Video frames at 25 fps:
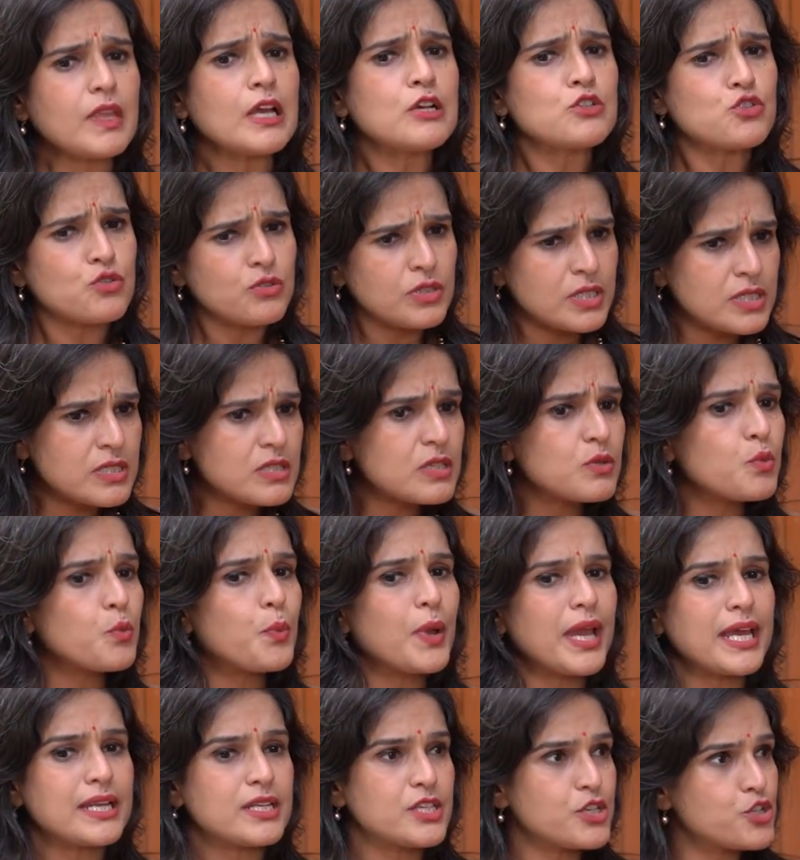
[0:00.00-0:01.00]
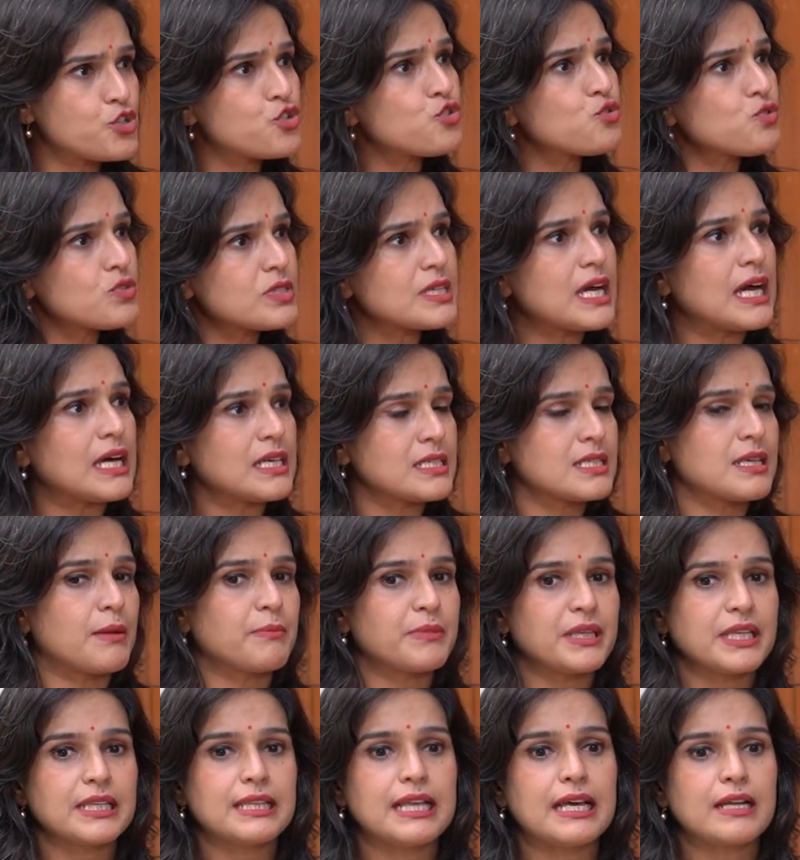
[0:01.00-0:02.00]
So this weight issues are
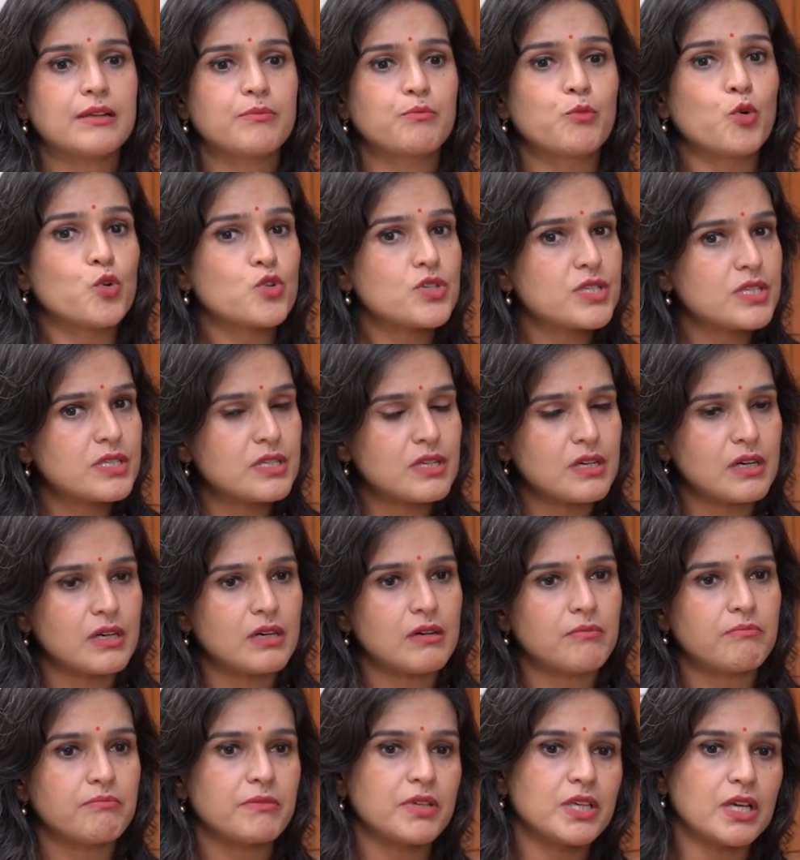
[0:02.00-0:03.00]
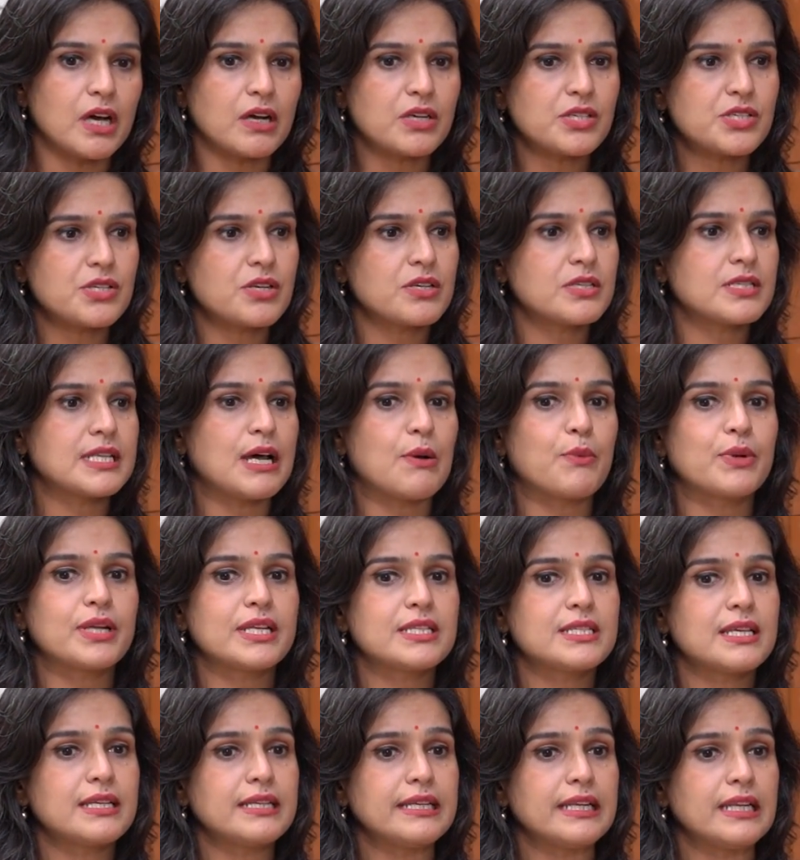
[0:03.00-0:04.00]
something that most youngsters
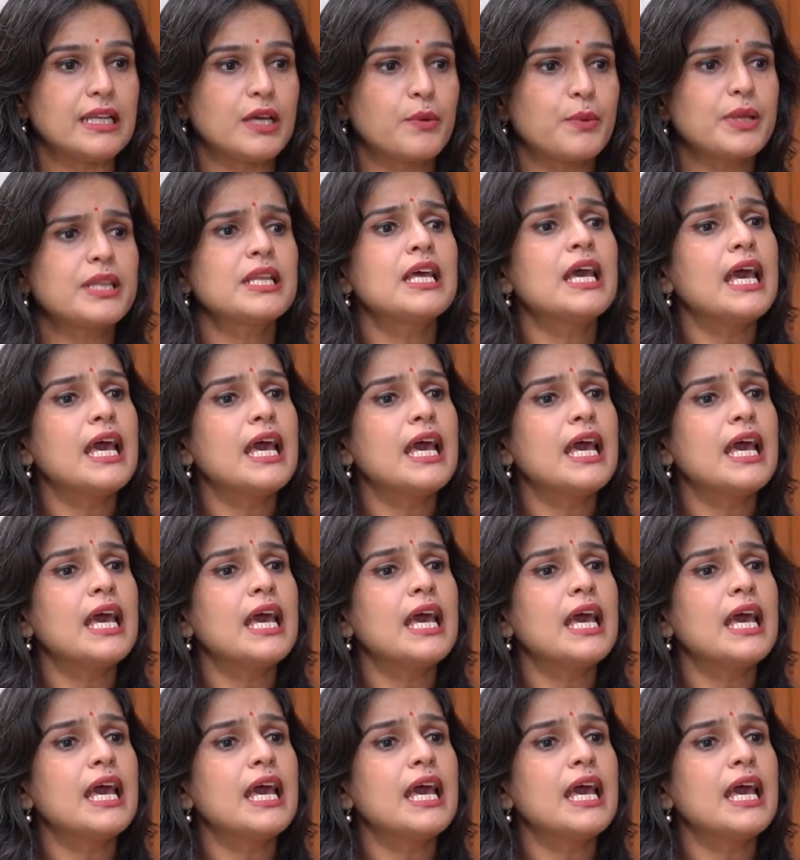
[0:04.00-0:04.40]
nowadays are dealing with.